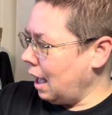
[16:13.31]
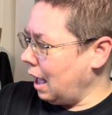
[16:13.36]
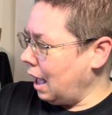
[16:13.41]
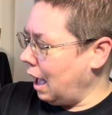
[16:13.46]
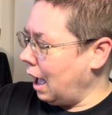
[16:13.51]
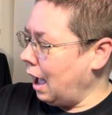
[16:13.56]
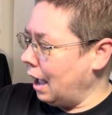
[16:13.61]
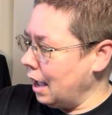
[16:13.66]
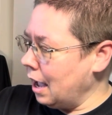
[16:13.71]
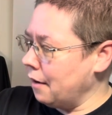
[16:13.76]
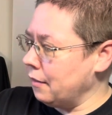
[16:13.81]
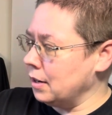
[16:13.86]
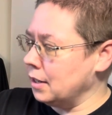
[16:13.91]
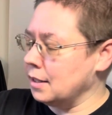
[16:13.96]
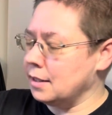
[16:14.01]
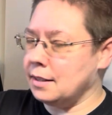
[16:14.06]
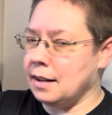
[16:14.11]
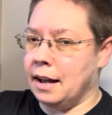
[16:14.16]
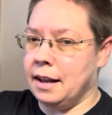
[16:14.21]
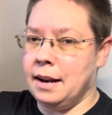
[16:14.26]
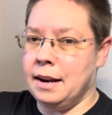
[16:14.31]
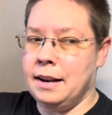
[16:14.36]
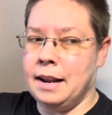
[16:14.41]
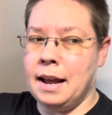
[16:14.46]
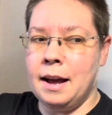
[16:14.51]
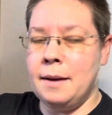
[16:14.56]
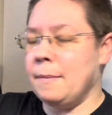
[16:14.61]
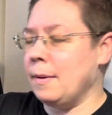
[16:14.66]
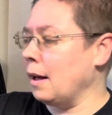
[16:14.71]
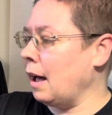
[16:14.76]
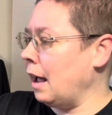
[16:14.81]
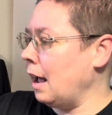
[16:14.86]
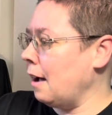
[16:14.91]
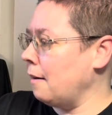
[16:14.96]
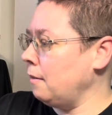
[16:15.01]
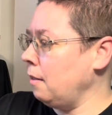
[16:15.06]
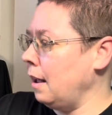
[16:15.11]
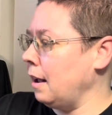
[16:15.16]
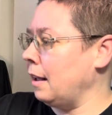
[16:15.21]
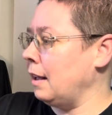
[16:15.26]
I haven't decided yet, but I have
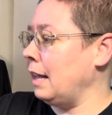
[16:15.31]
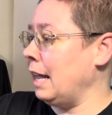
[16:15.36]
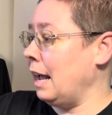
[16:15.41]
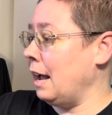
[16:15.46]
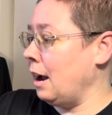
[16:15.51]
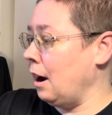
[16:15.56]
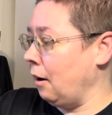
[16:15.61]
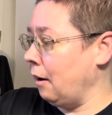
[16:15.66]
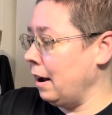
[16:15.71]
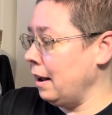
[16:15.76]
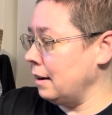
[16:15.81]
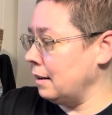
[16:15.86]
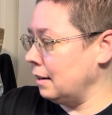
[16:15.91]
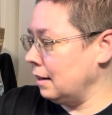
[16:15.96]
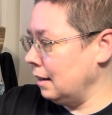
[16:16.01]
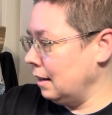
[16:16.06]
like carrot,